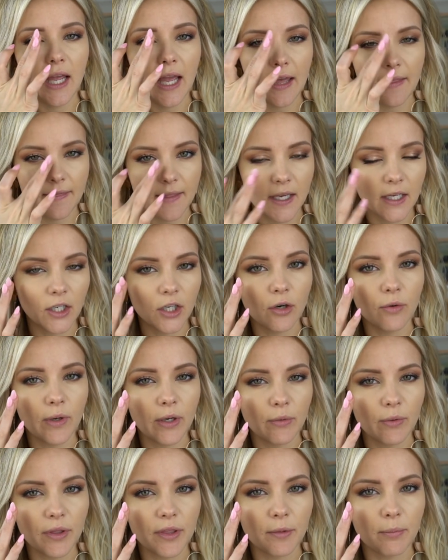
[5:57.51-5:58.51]
and then go
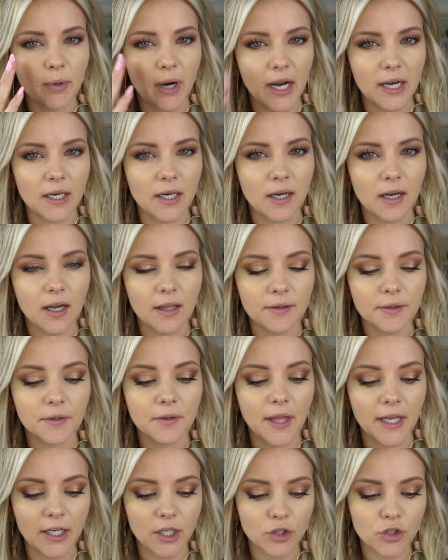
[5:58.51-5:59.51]
in with a brighter color
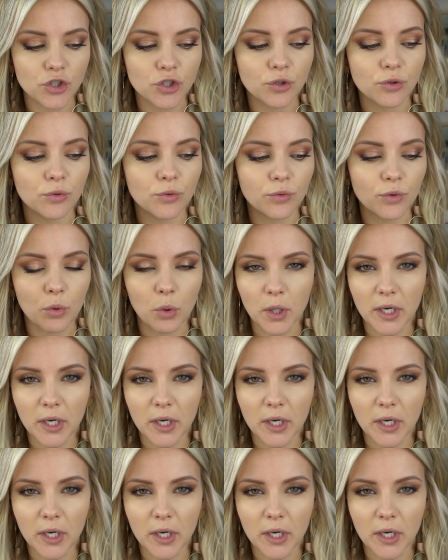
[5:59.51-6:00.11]
like June